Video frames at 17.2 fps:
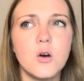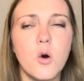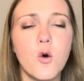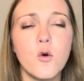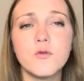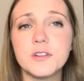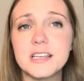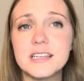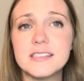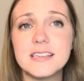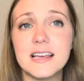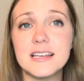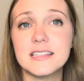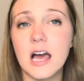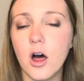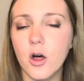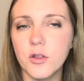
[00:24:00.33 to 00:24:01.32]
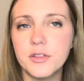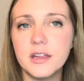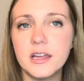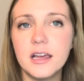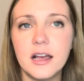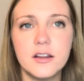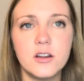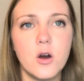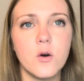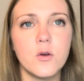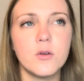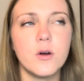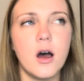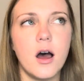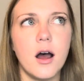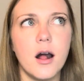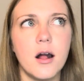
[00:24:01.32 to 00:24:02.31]
hopefully stays healthy. I
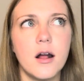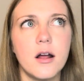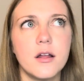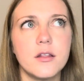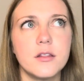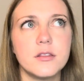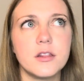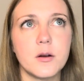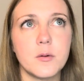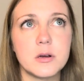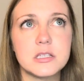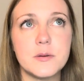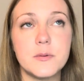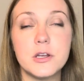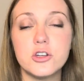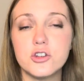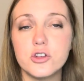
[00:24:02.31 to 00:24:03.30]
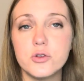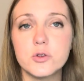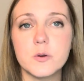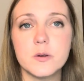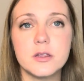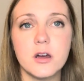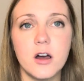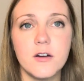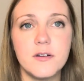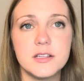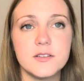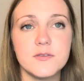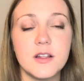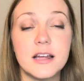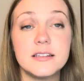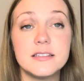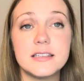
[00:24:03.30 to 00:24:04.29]
know there were some issues with the
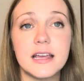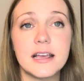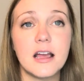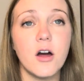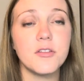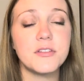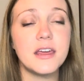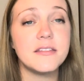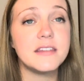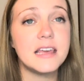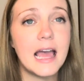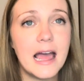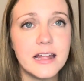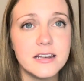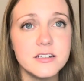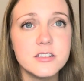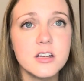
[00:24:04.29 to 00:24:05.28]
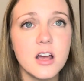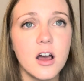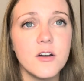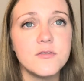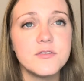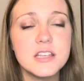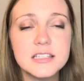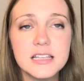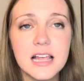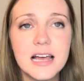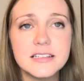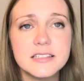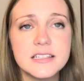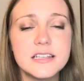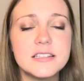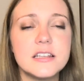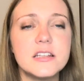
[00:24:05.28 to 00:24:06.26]
offensive line staying healthy at the end of this last
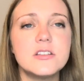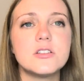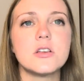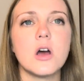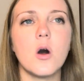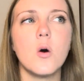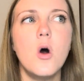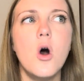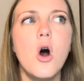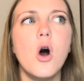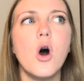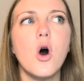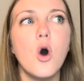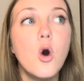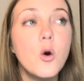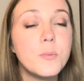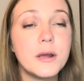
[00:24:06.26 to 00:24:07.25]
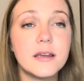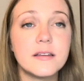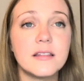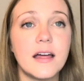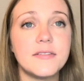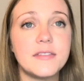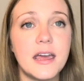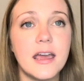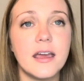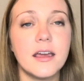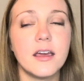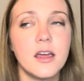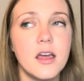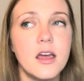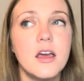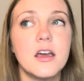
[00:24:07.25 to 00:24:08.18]
season, so hoping that they